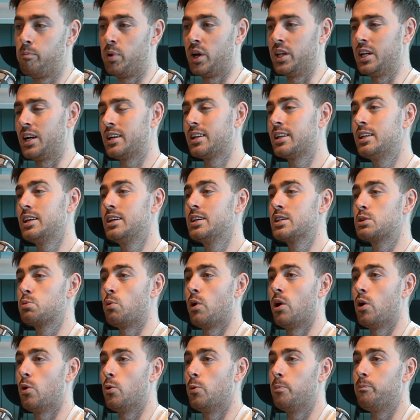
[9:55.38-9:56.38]
But the other thing as
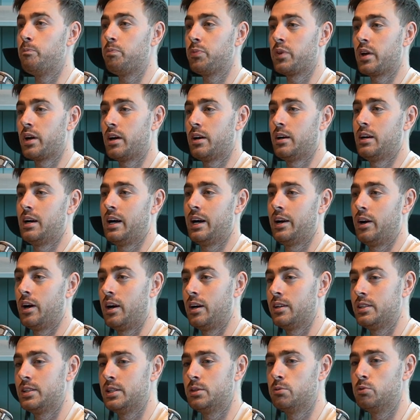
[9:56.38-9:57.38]
well, and
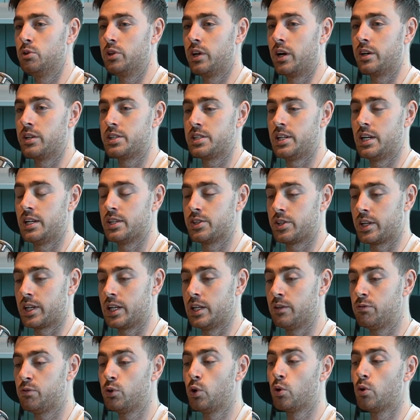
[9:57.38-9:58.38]
I didn't really understand, is like
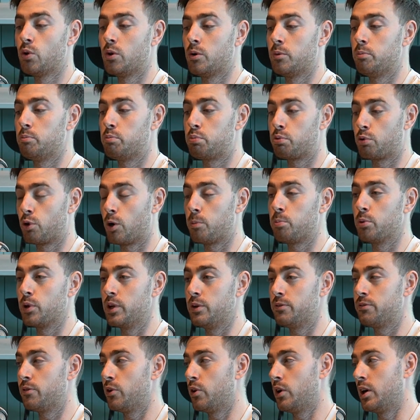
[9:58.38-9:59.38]
if you're properly
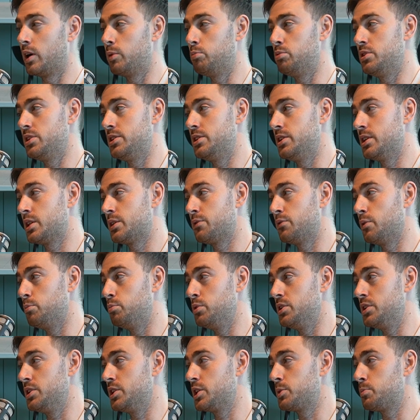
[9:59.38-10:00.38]
flying business for
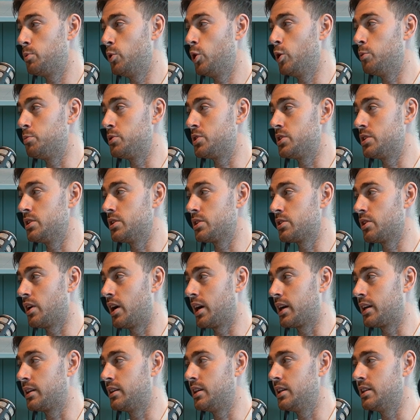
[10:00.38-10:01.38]
business purposes,
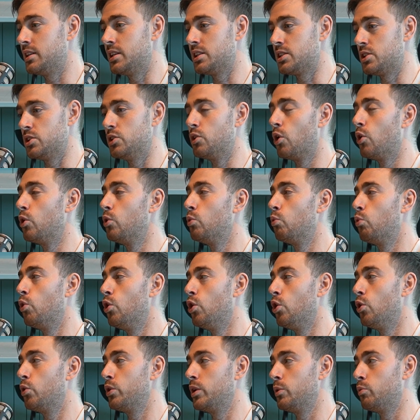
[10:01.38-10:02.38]
like there's no
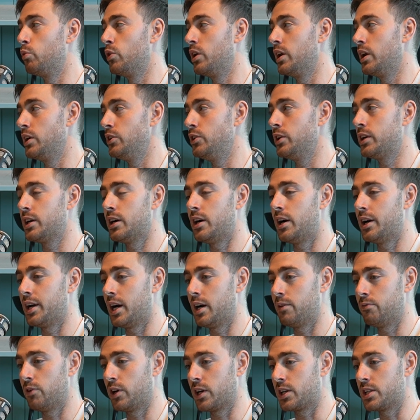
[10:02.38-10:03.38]
world in where you can't
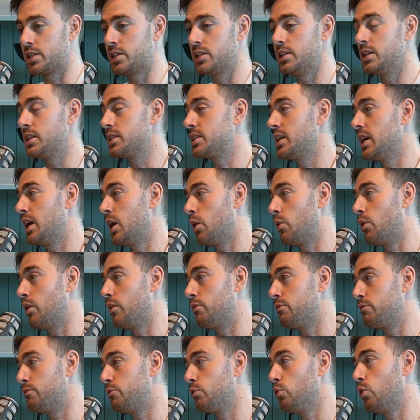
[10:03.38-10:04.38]
have like a 6-hour
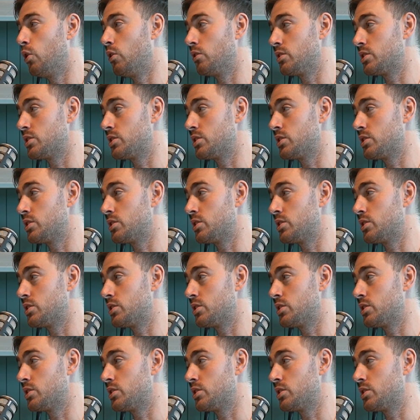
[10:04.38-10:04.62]
full-on